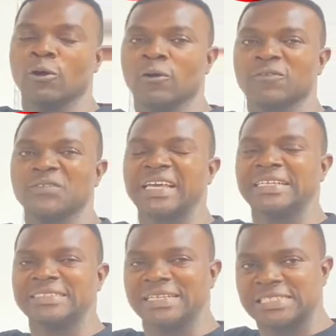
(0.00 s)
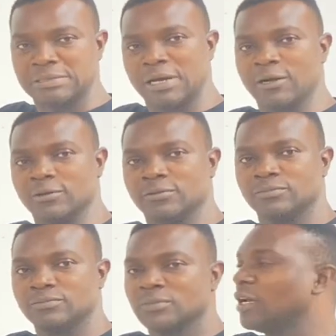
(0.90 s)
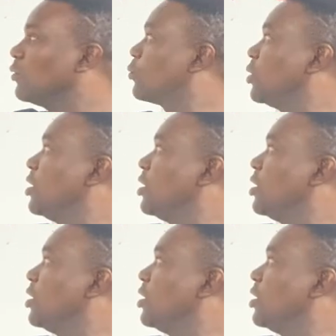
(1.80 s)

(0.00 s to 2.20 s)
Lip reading: of a decimal. So the